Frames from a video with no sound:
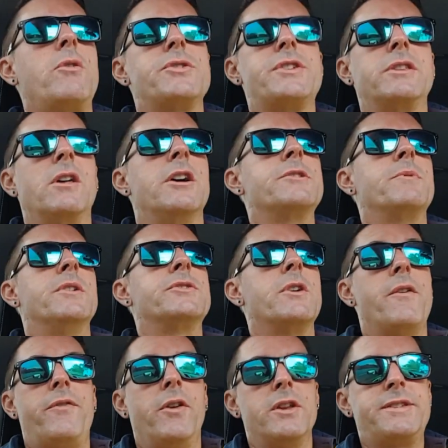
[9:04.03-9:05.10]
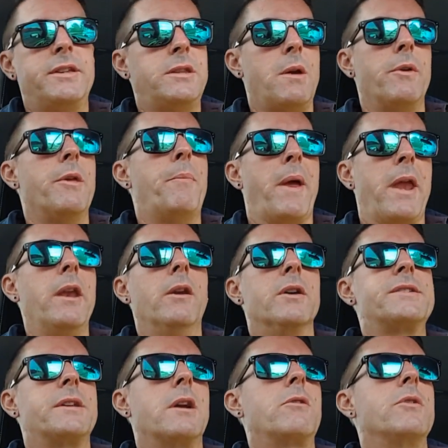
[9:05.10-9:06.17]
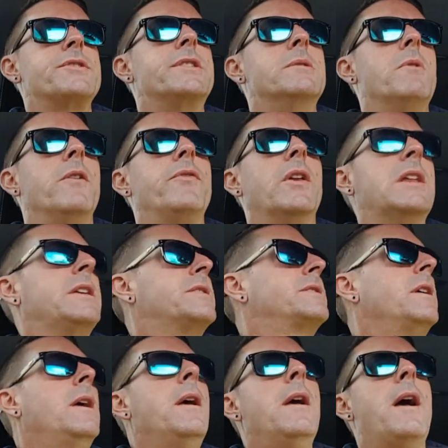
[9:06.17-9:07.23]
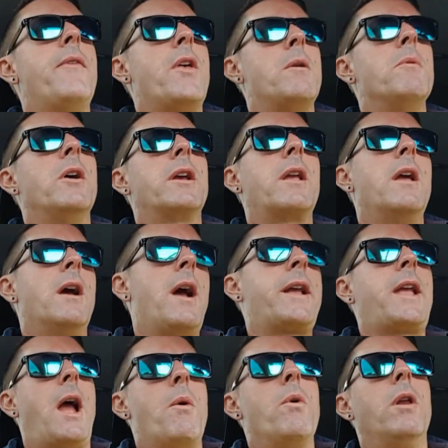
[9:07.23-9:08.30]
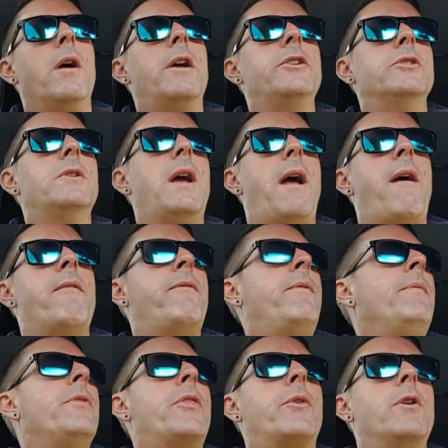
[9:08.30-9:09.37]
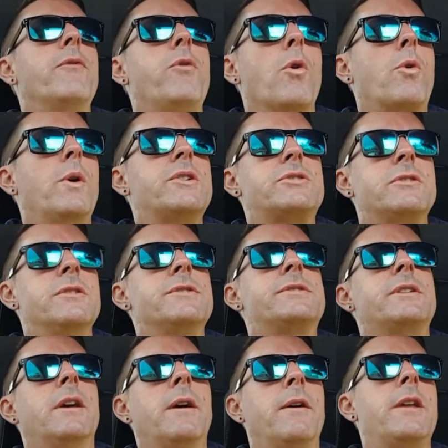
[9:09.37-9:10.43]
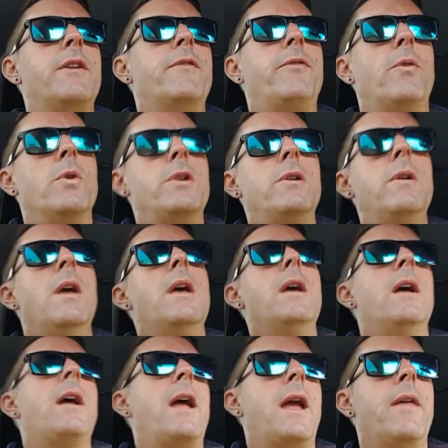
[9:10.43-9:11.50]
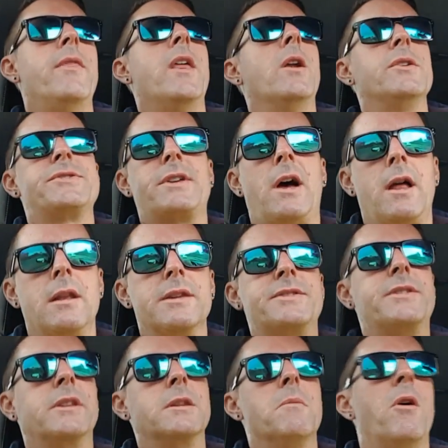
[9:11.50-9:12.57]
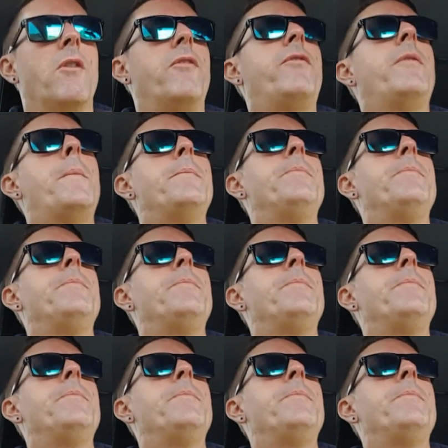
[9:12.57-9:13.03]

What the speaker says: crossing those ones off, and I sit there with a pen and I start crossing them off the list. And then I'm like, okay, well, I do have 3 or 4 questions here for you, and then I'll start listing them off.